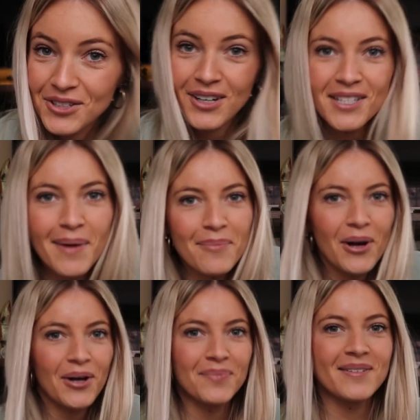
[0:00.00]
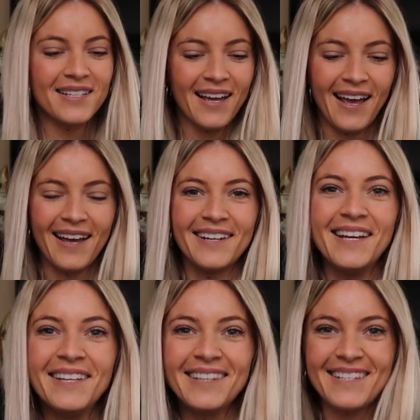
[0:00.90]
Got to my mom's,
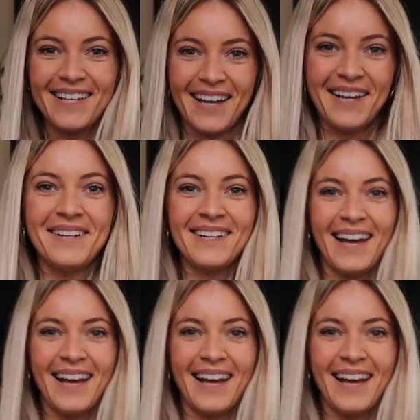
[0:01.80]
and the second